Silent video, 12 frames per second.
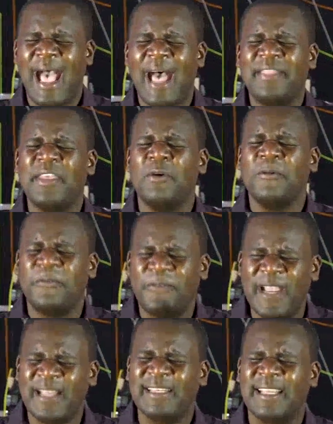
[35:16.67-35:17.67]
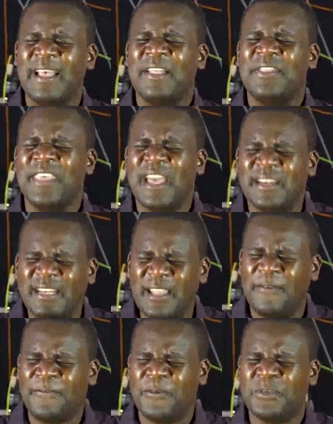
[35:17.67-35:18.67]
And they will find their
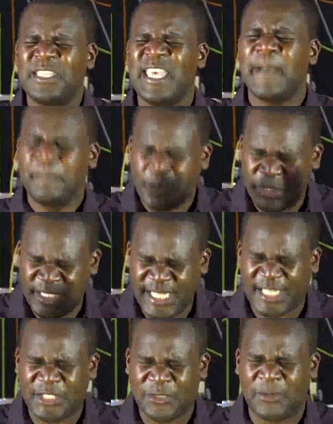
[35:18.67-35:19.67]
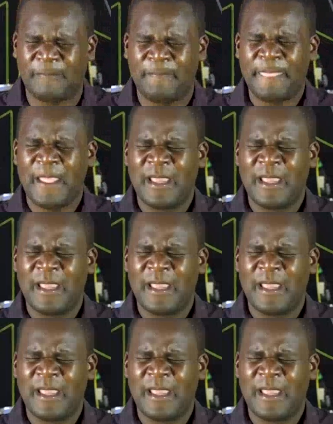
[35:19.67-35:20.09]
refuge, their protection,